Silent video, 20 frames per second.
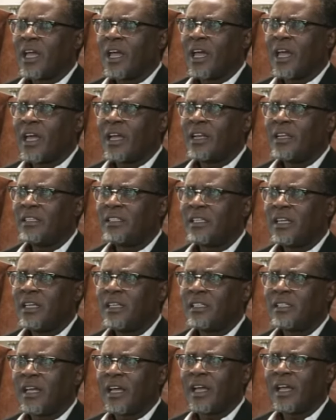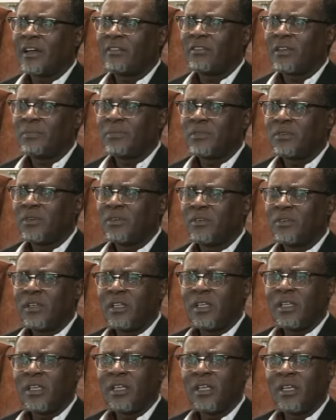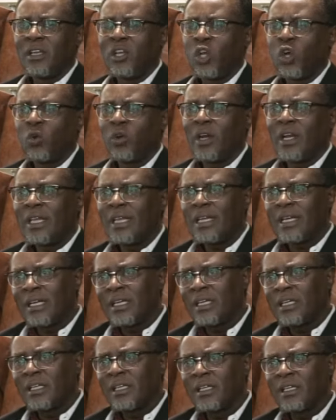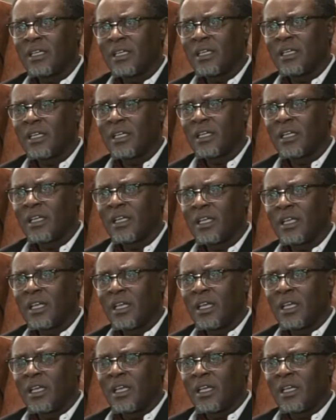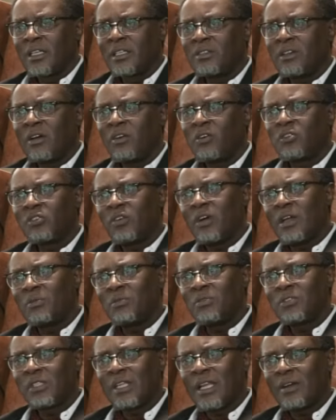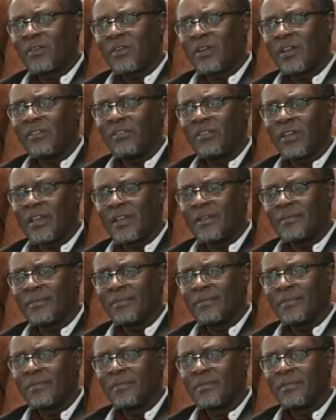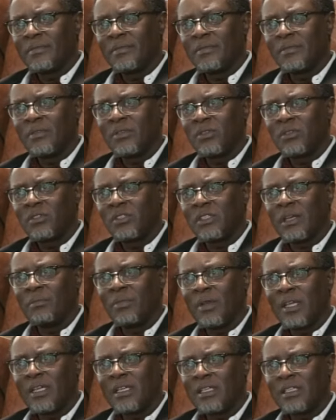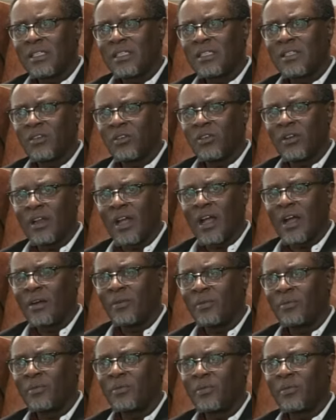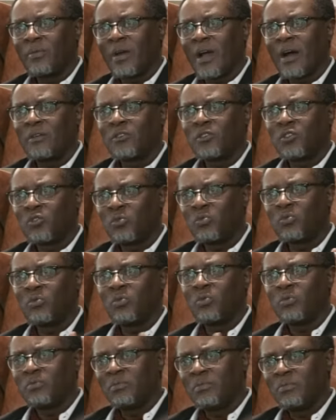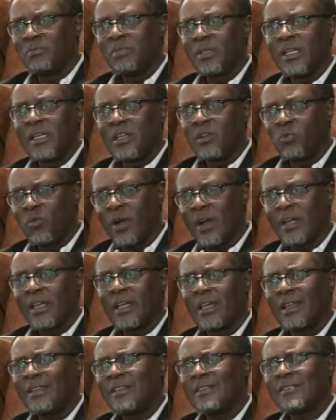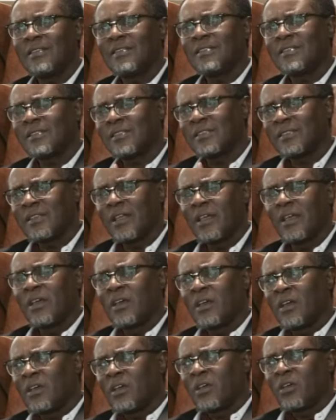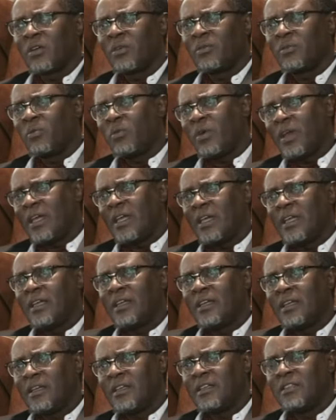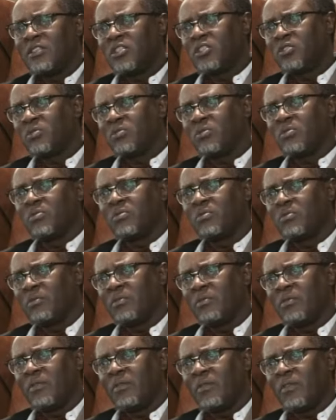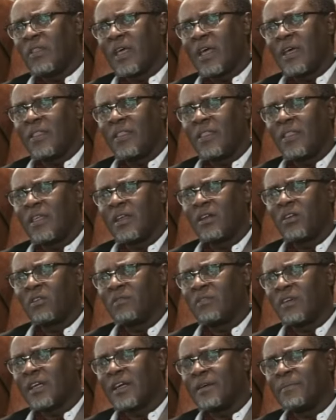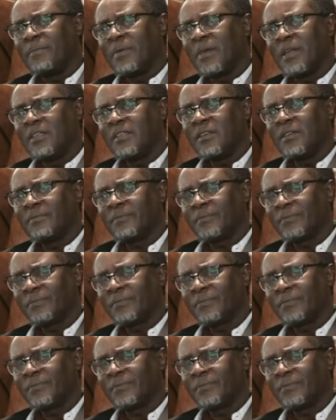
And he says, I have absolutely no link. So I was one who was now giving him some links on how, how to begin work. And this is way into the thick of the campaign.